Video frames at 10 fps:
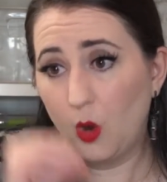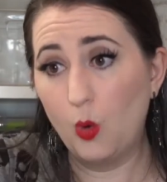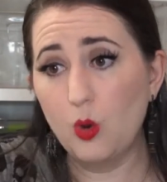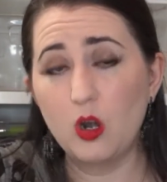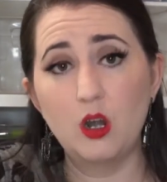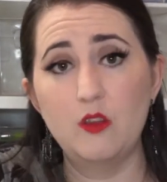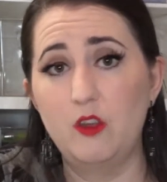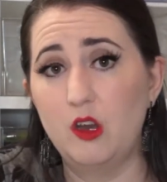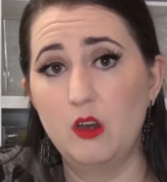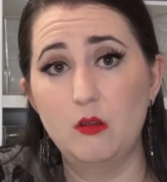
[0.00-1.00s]
or
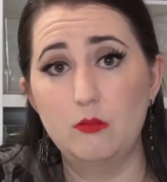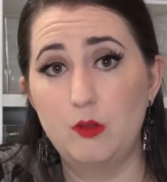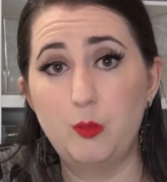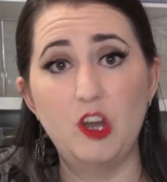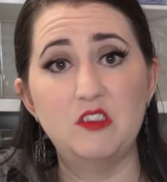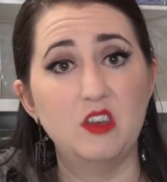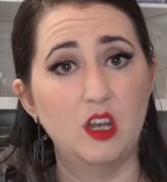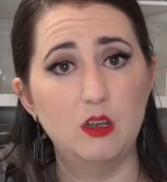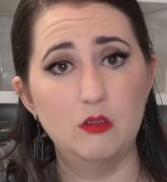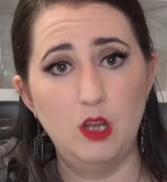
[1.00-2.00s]
they're the
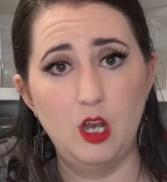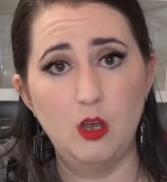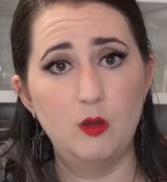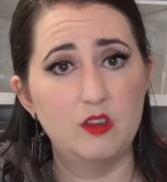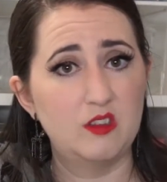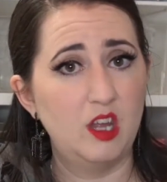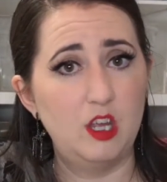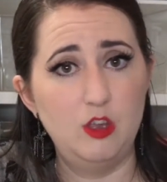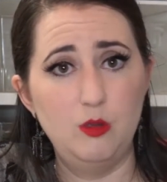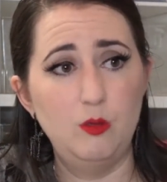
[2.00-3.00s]
president, you know. It's
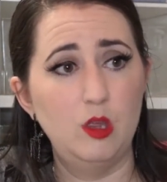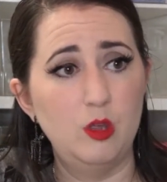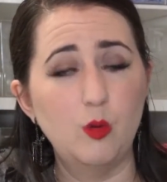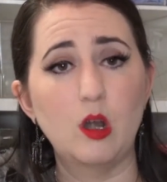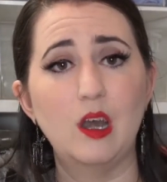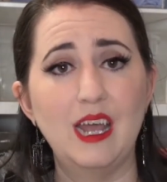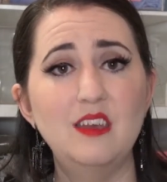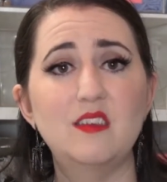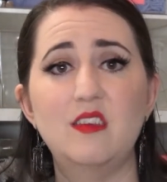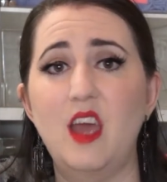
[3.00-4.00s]
like you you are
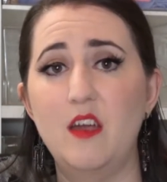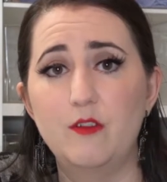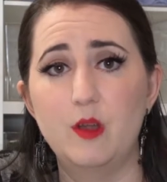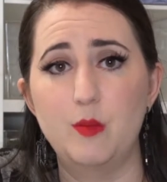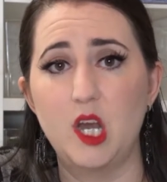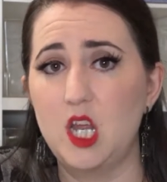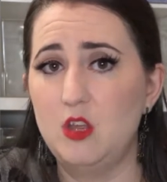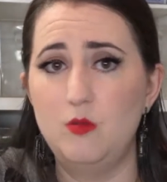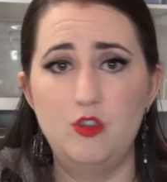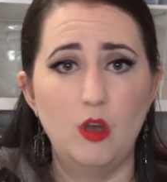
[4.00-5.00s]
nice to everybody.
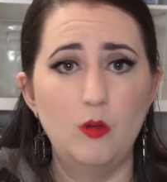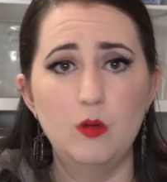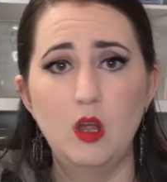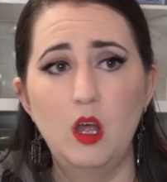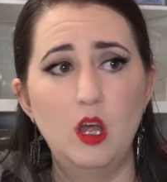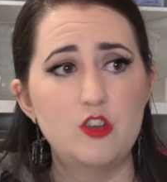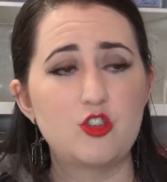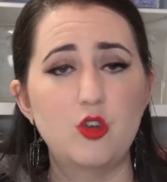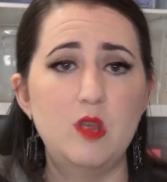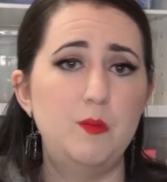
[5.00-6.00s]
You don't
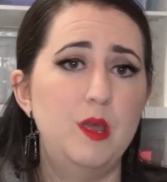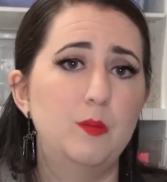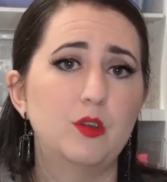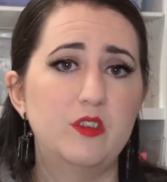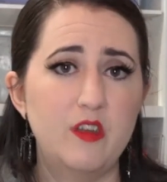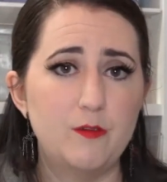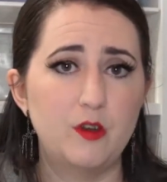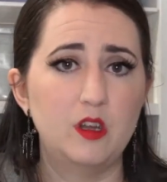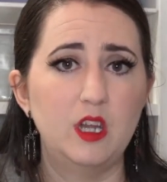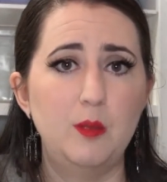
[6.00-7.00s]
treat people
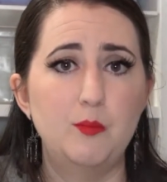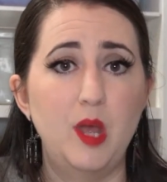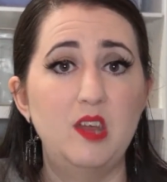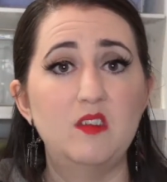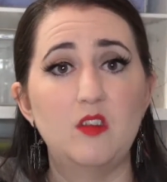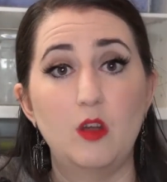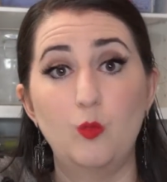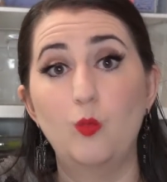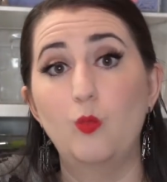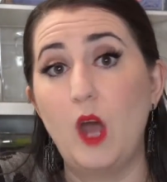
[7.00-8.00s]
differently based
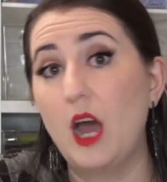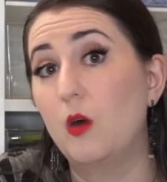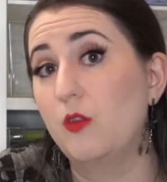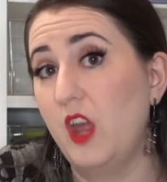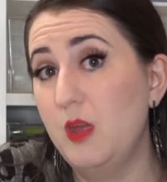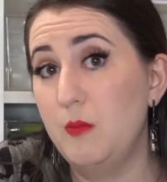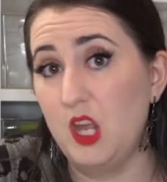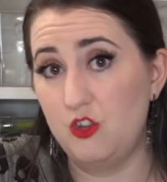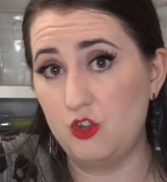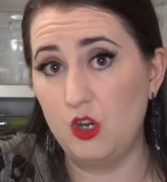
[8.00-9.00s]
on how they
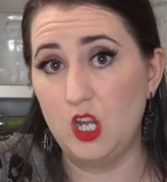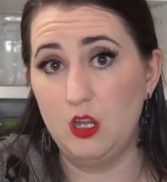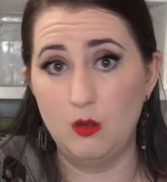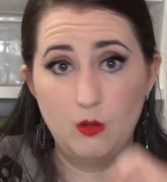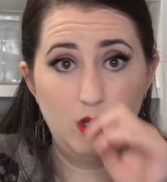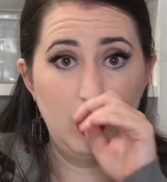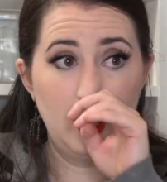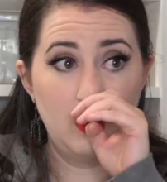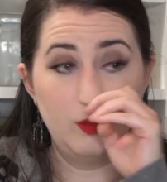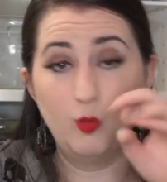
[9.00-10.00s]
may treat you, you
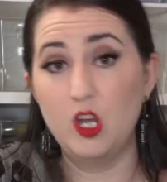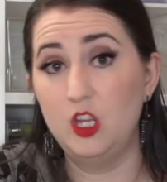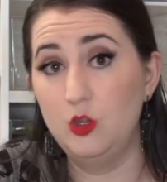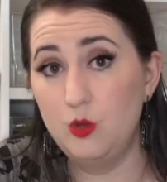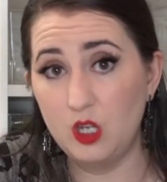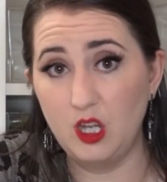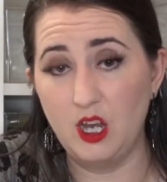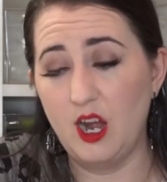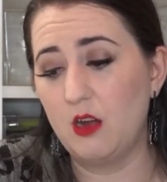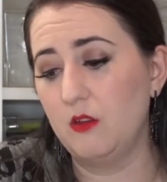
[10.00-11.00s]
know, and what you can
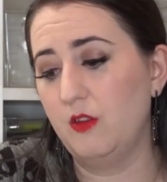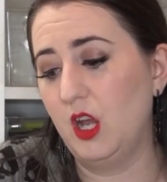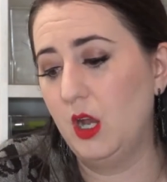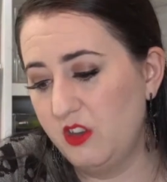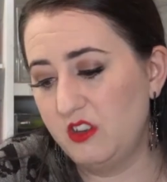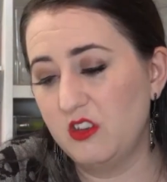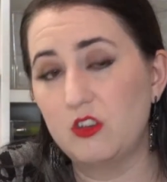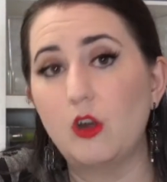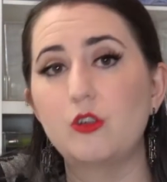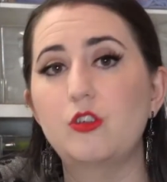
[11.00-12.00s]
get out of it. This
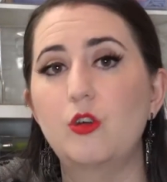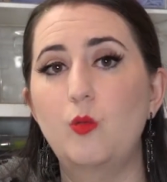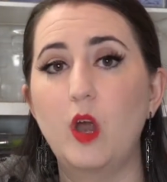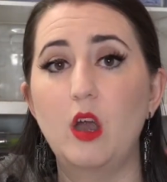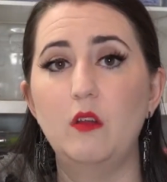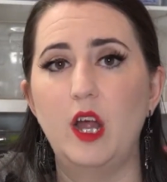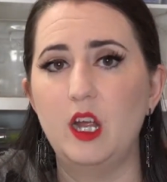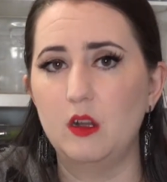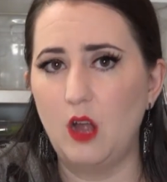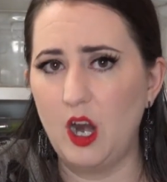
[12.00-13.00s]
is also where,
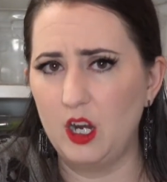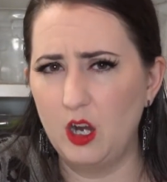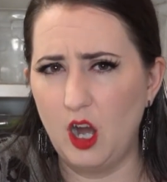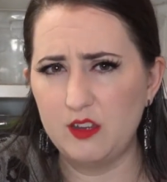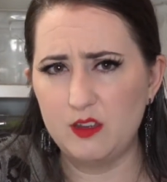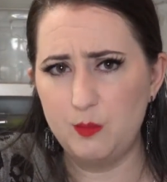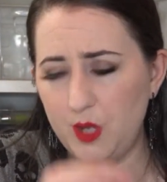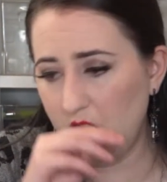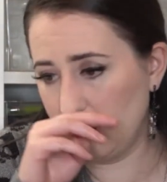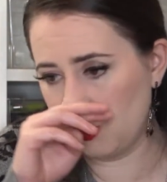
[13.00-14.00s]
like, a lot of
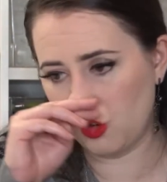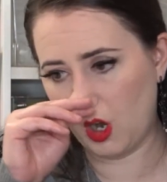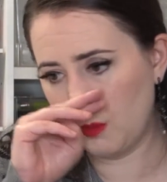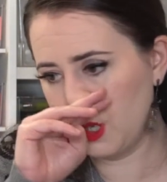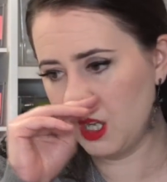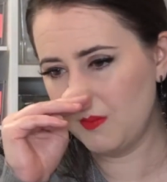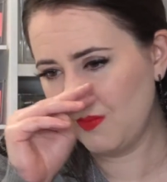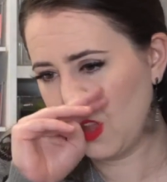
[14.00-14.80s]
gossiping and drama.